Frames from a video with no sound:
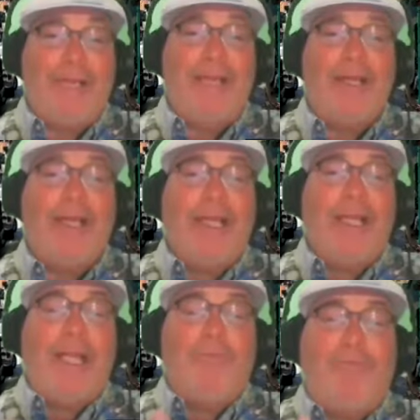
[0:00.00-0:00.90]
Dana,
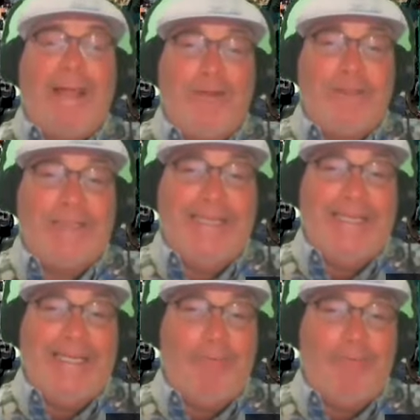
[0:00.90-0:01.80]
Vital Tea
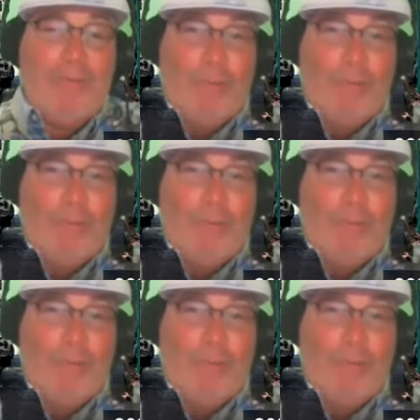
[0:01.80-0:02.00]
Leaf,